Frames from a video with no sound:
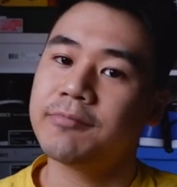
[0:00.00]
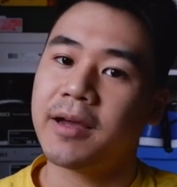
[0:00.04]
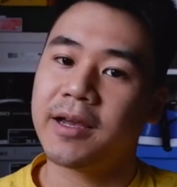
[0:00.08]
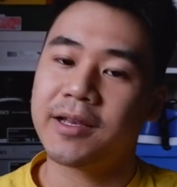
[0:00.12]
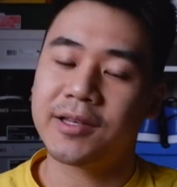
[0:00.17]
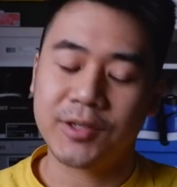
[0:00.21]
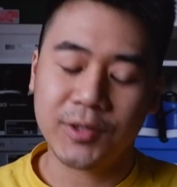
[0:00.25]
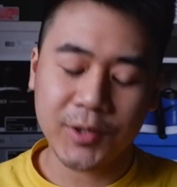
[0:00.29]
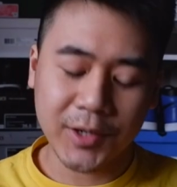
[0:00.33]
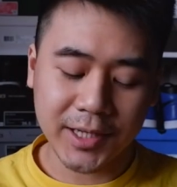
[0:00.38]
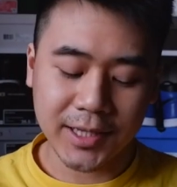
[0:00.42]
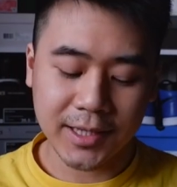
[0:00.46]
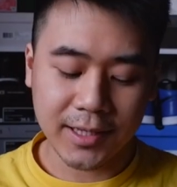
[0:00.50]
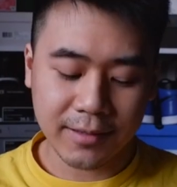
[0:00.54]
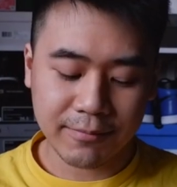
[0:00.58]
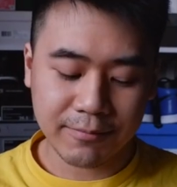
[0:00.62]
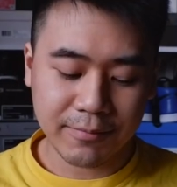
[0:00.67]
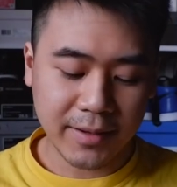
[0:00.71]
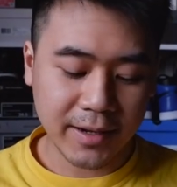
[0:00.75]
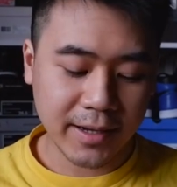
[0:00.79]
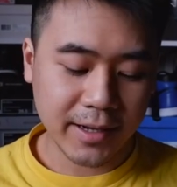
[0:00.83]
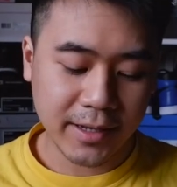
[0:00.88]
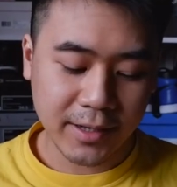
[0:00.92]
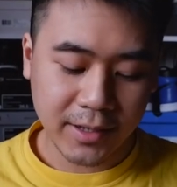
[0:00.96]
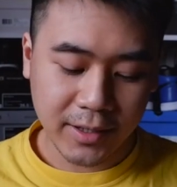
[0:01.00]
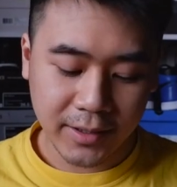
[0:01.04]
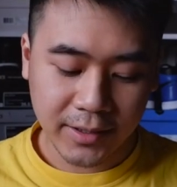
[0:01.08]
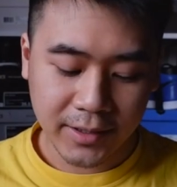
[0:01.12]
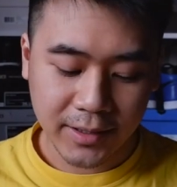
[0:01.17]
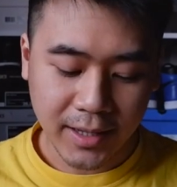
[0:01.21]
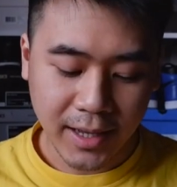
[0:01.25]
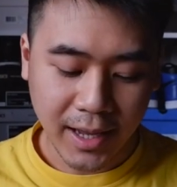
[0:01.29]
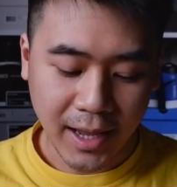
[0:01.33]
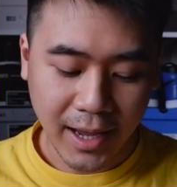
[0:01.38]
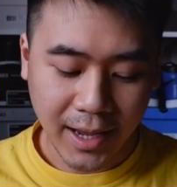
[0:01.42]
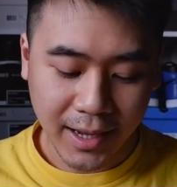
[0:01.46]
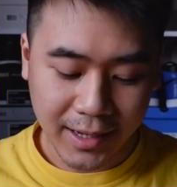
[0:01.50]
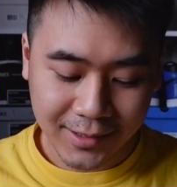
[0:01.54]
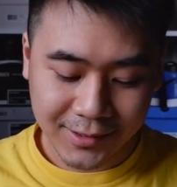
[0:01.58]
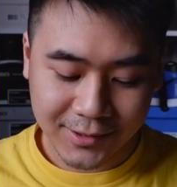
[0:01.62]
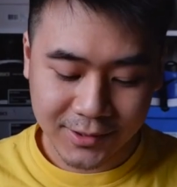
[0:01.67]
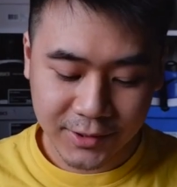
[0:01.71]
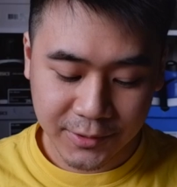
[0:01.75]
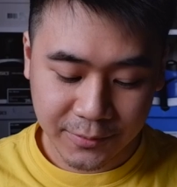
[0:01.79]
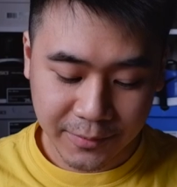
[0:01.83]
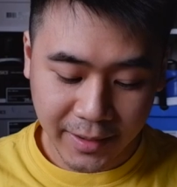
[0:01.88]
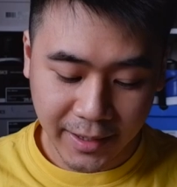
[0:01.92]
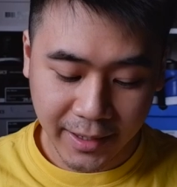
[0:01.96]
Ascertained by
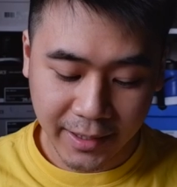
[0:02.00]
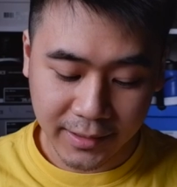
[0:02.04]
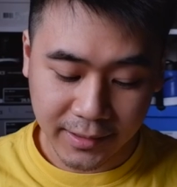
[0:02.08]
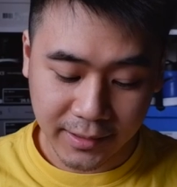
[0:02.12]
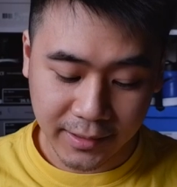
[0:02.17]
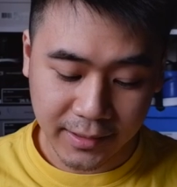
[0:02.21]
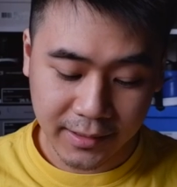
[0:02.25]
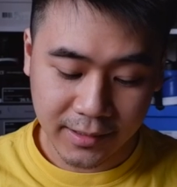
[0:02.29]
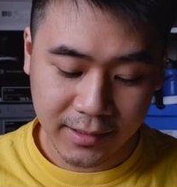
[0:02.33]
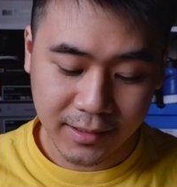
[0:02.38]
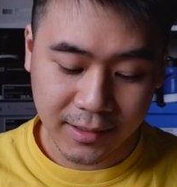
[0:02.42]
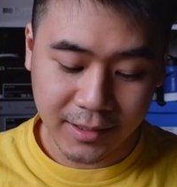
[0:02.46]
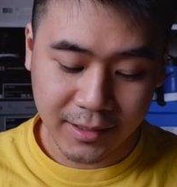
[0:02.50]
Heis Nobody,